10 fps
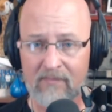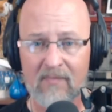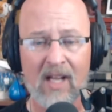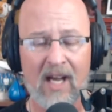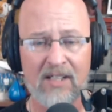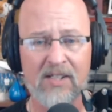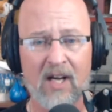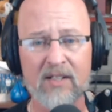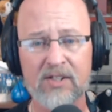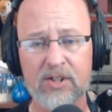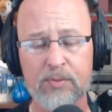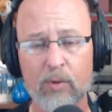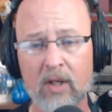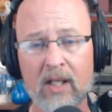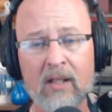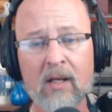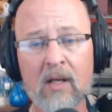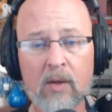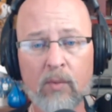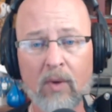I saw this this morning.
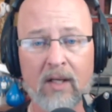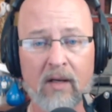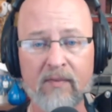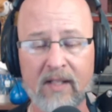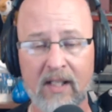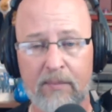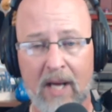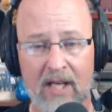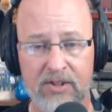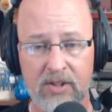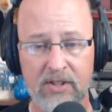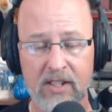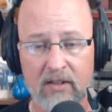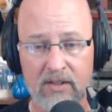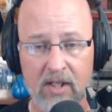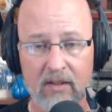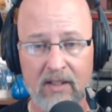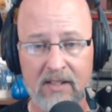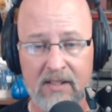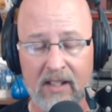One of the pastors here in Salt Lake
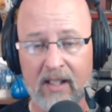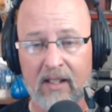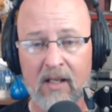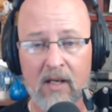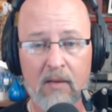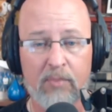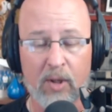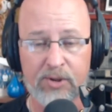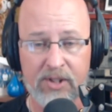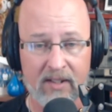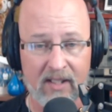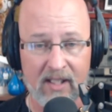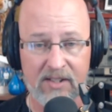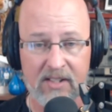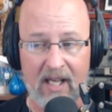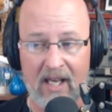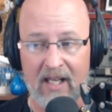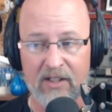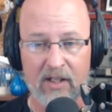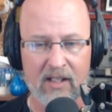City posted this
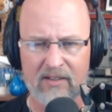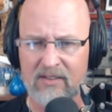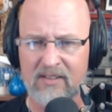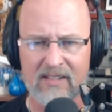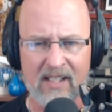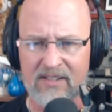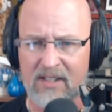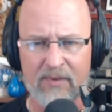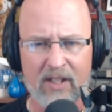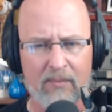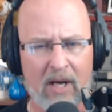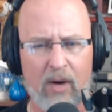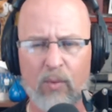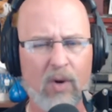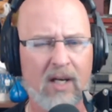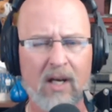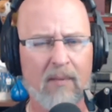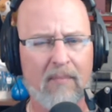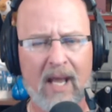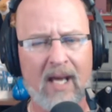and said something about what a
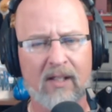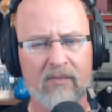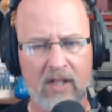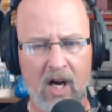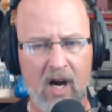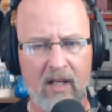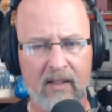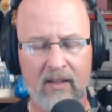man of God.